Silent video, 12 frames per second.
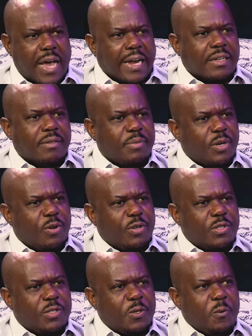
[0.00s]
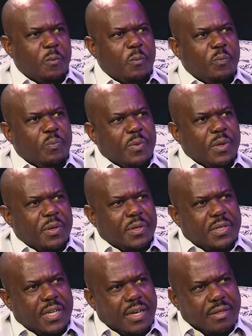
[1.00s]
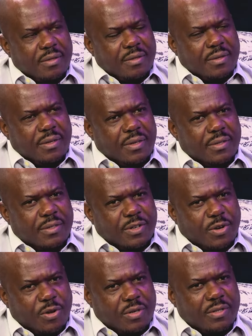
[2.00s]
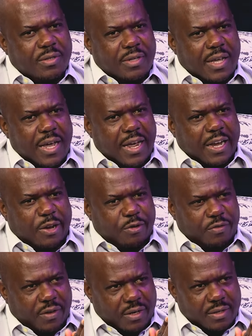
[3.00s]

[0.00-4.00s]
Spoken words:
that, because death is not the end of